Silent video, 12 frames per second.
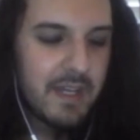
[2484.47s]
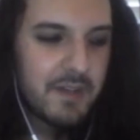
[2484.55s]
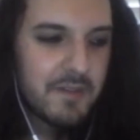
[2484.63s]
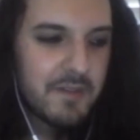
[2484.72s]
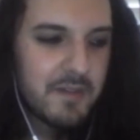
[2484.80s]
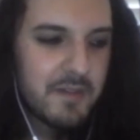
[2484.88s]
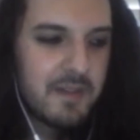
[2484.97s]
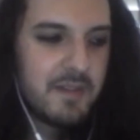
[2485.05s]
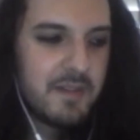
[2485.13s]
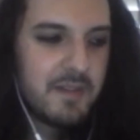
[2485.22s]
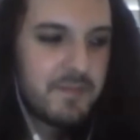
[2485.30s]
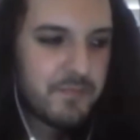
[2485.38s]
Well,
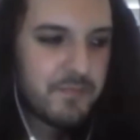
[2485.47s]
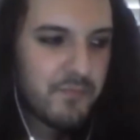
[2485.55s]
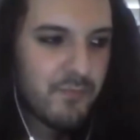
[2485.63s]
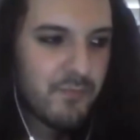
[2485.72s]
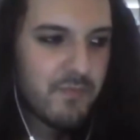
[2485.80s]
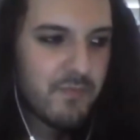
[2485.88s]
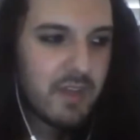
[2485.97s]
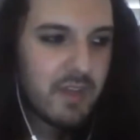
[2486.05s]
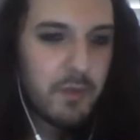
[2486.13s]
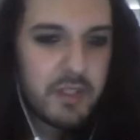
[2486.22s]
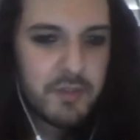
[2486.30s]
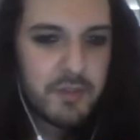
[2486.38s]

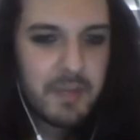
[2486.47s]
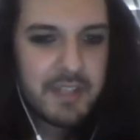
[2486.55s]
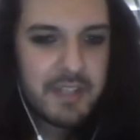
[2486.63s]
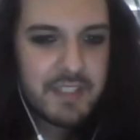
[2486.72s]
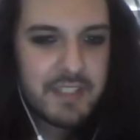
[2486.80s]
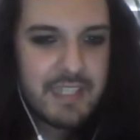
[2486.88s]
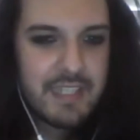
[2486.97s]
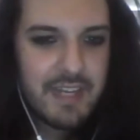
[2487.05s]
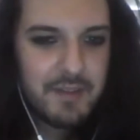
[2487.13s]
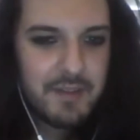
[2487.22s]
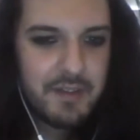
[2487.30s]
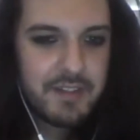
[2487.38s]
one of them liked to
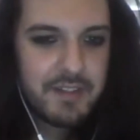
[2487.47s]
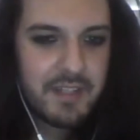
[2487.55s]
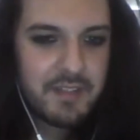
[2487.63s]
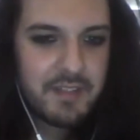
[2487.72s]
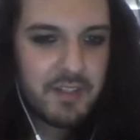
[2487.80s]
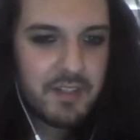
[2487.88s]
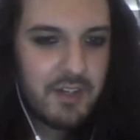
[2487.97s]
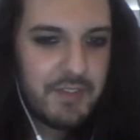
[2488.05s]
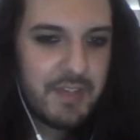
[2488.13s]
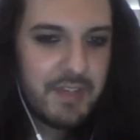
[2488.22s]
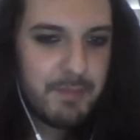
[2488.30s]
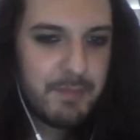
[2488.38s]
yell at us a
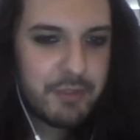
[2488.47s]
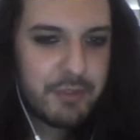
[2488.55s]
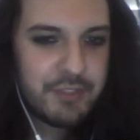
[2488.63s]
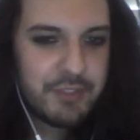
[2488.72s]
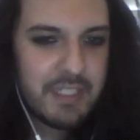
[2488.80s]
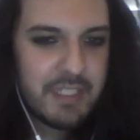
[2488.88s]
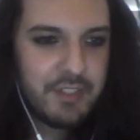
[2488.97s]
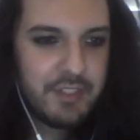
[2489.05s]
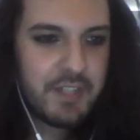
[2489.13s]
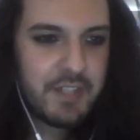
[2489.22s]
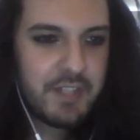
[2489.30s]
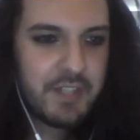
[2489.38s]
lot and say bullshit
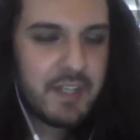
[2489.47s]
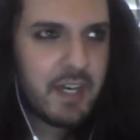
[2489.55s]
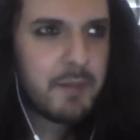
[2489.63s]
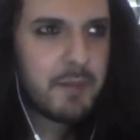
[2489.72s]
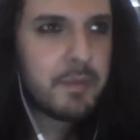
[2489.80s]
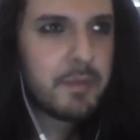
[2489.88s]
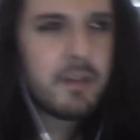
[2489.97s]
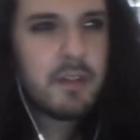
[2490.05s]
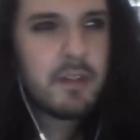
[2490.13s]
and shut up.